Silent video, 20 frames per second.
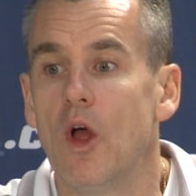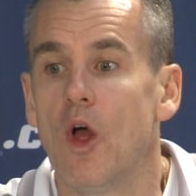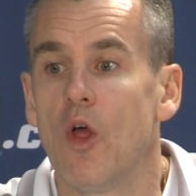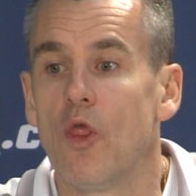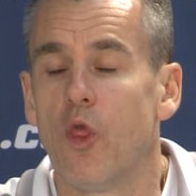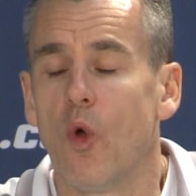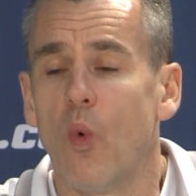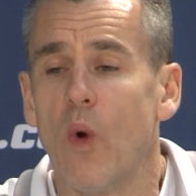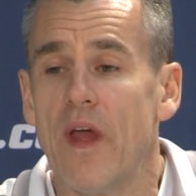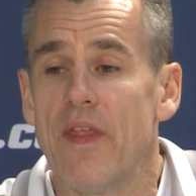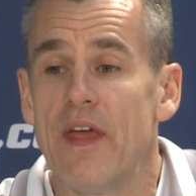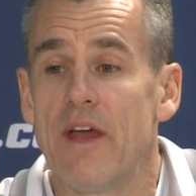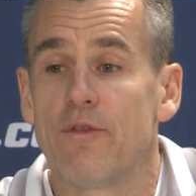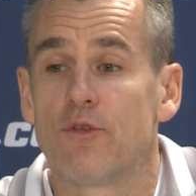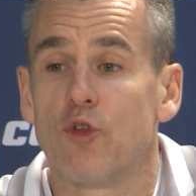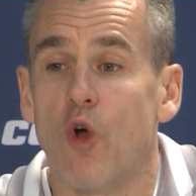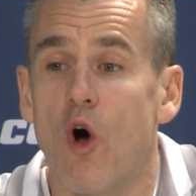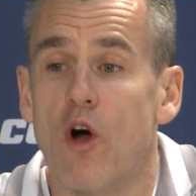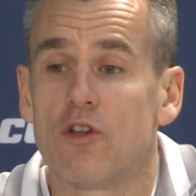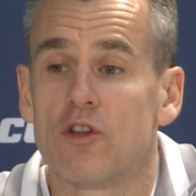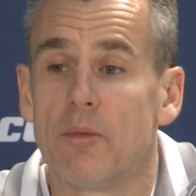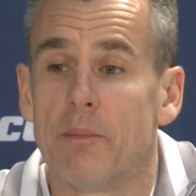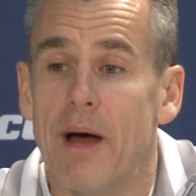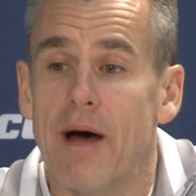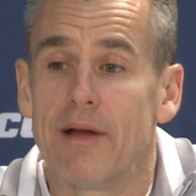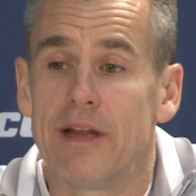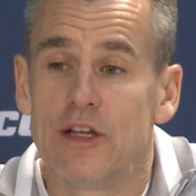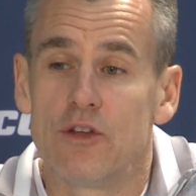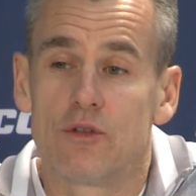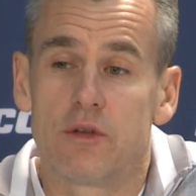the way they've talked
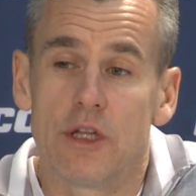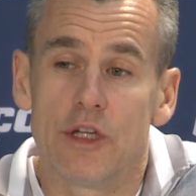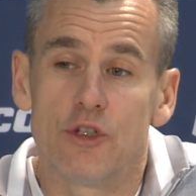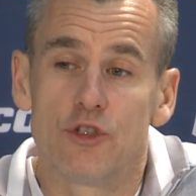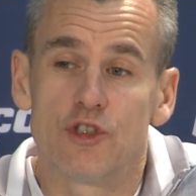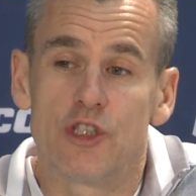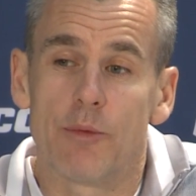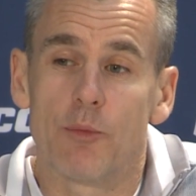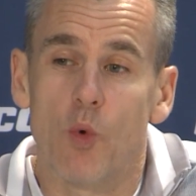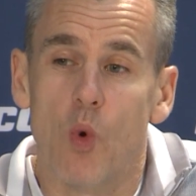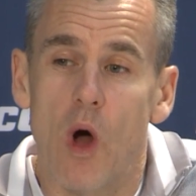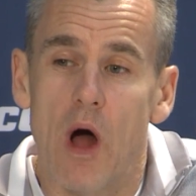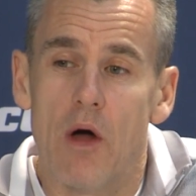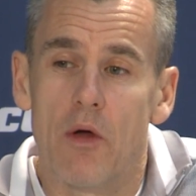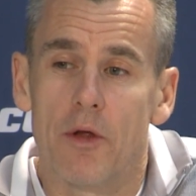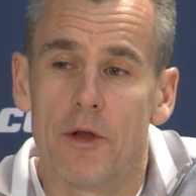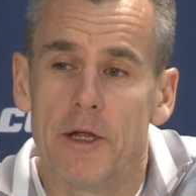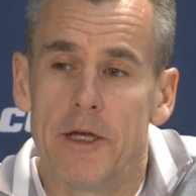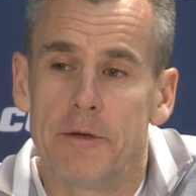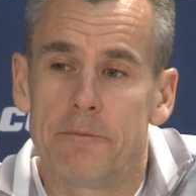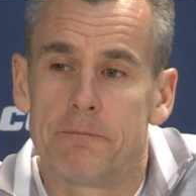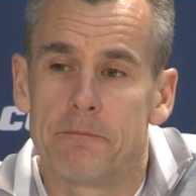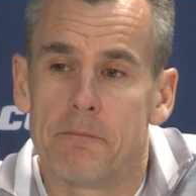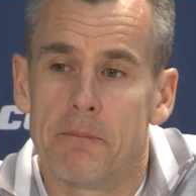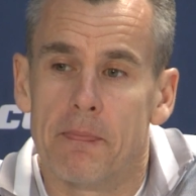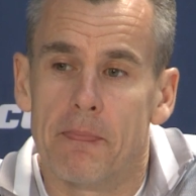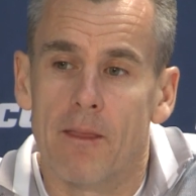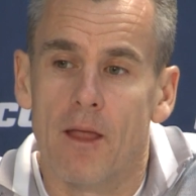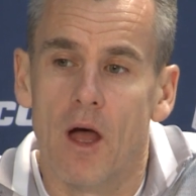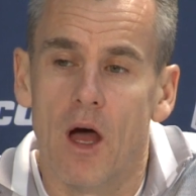about his leadership quality
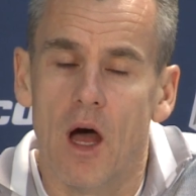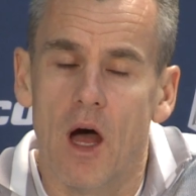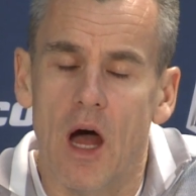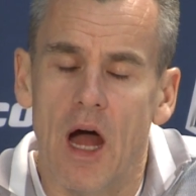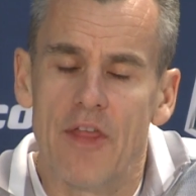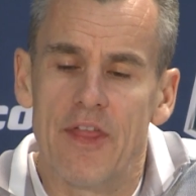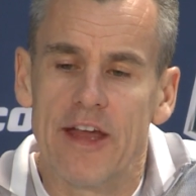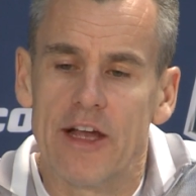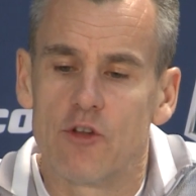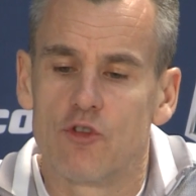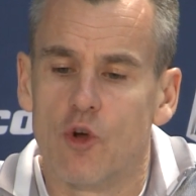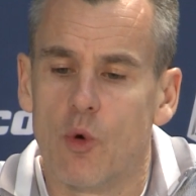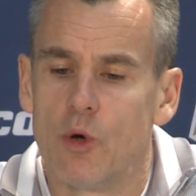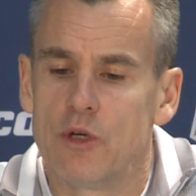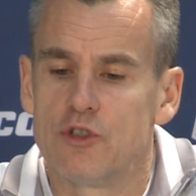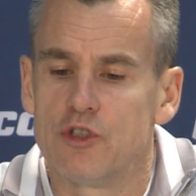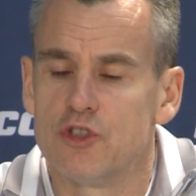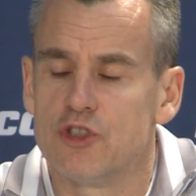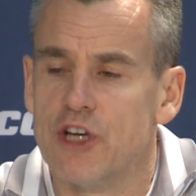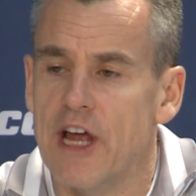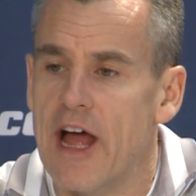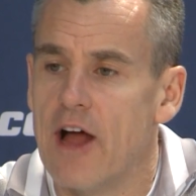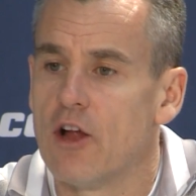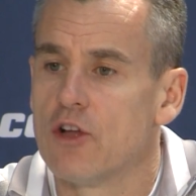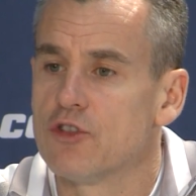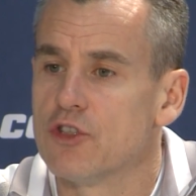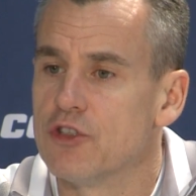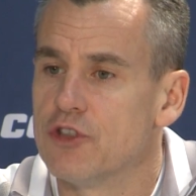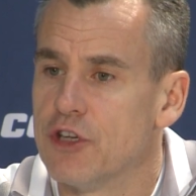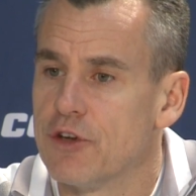uh, I think it's always a
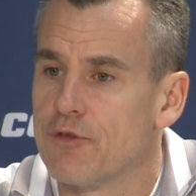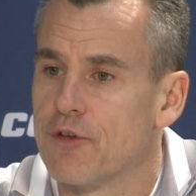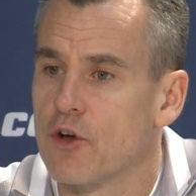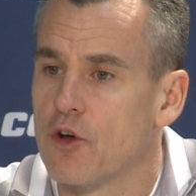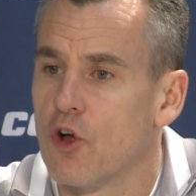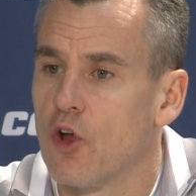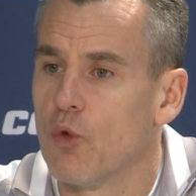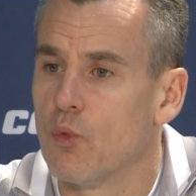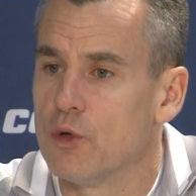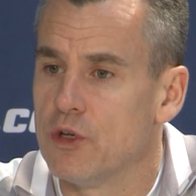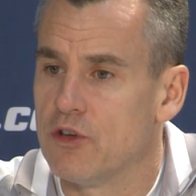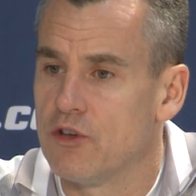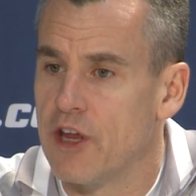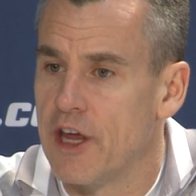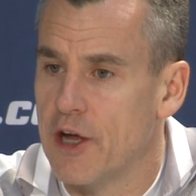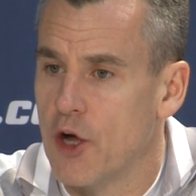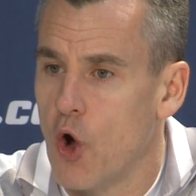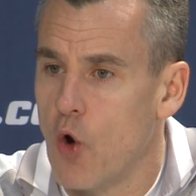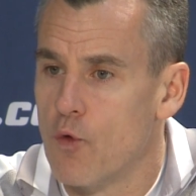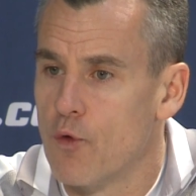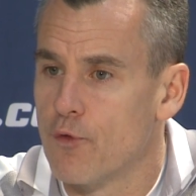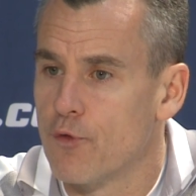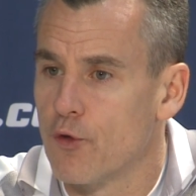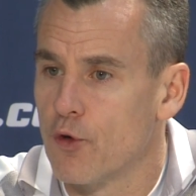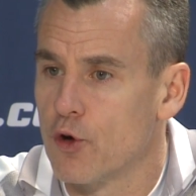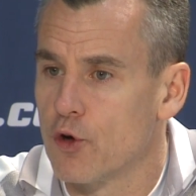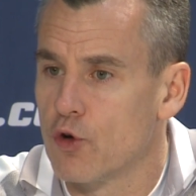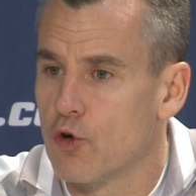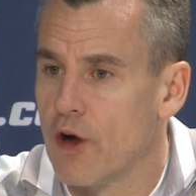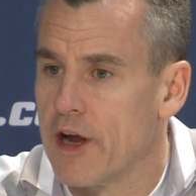challenge and difficult when you take over
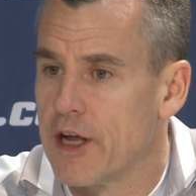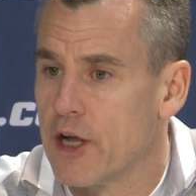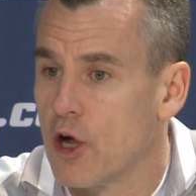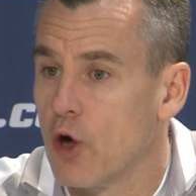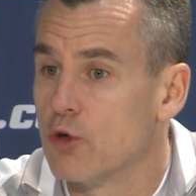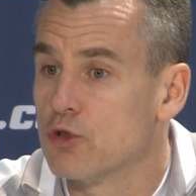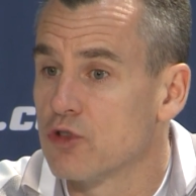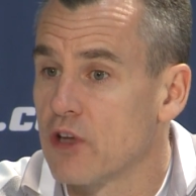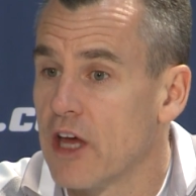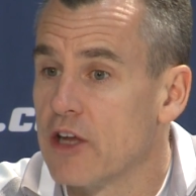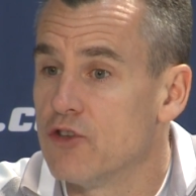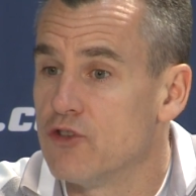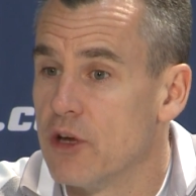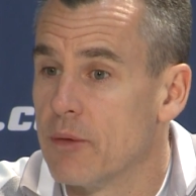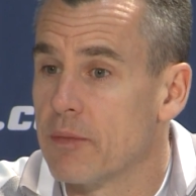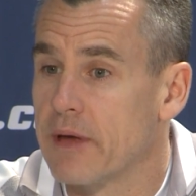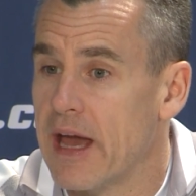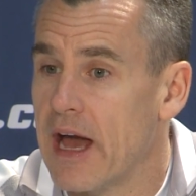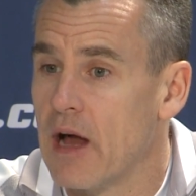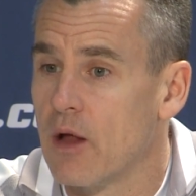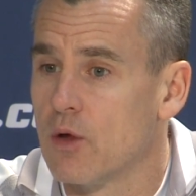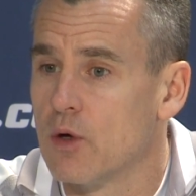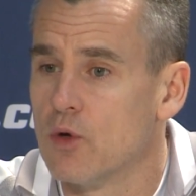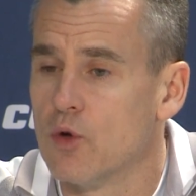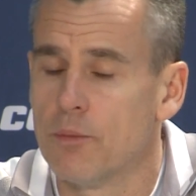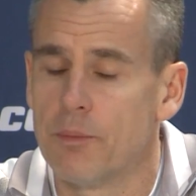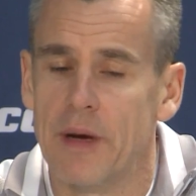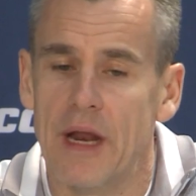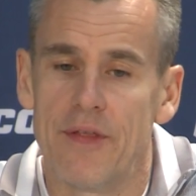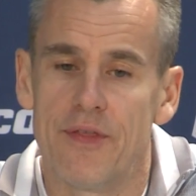for a great coach like Jim
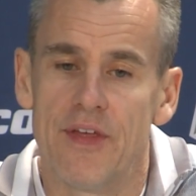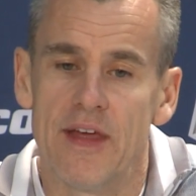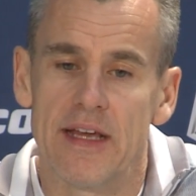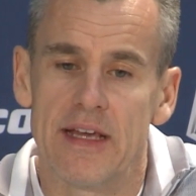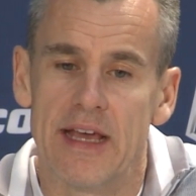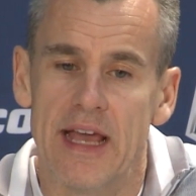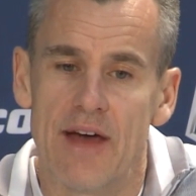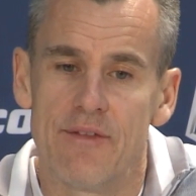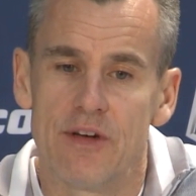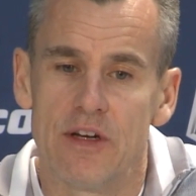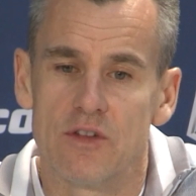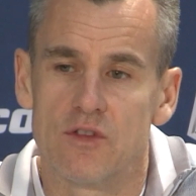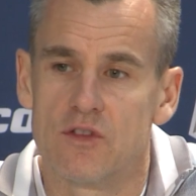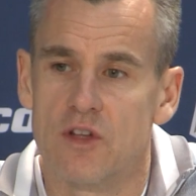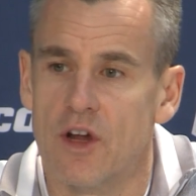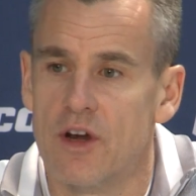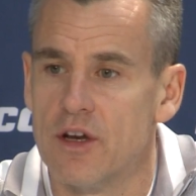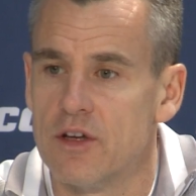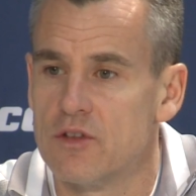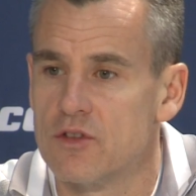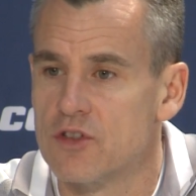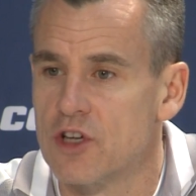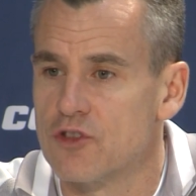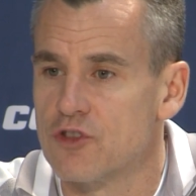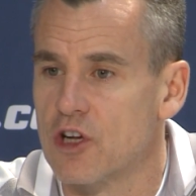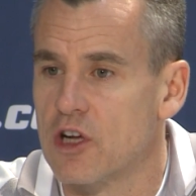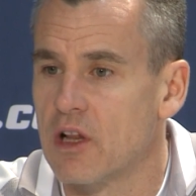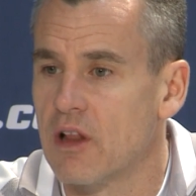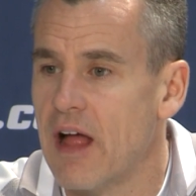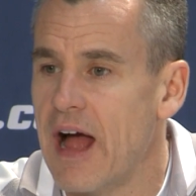Calhoun, but I think Kevin has done it in
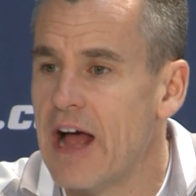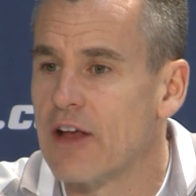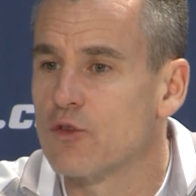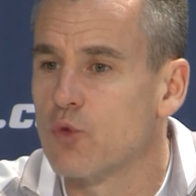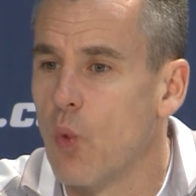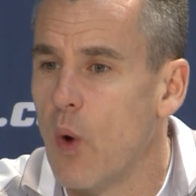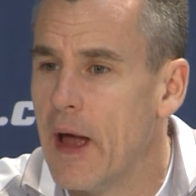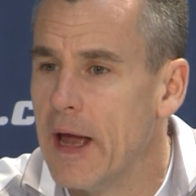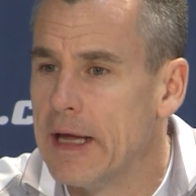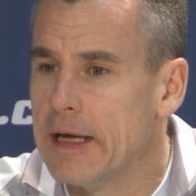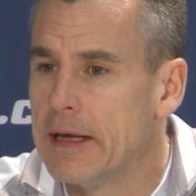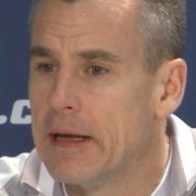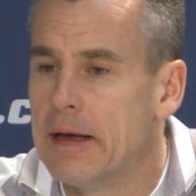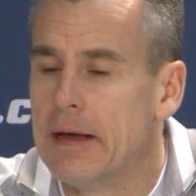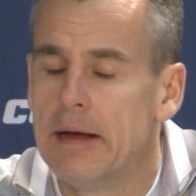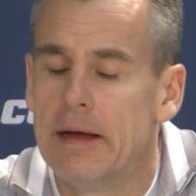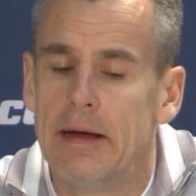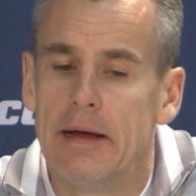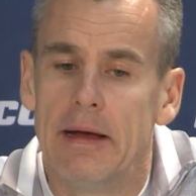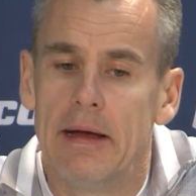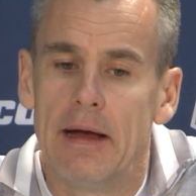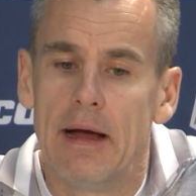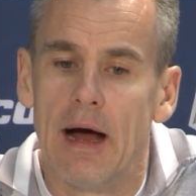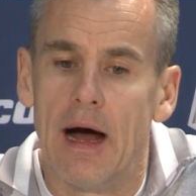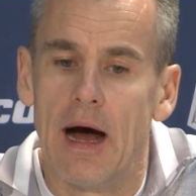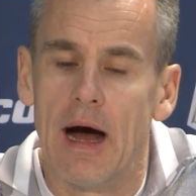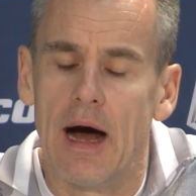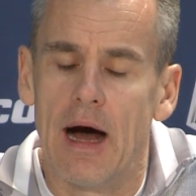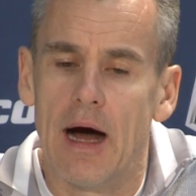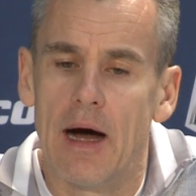such a class way.
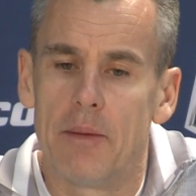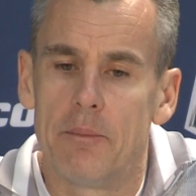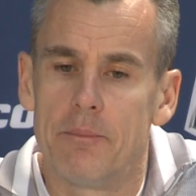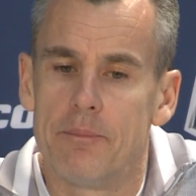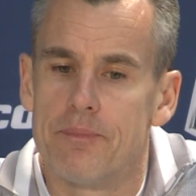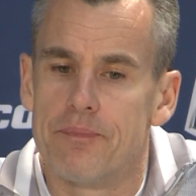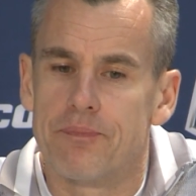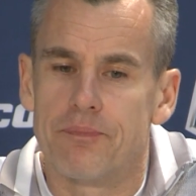Um,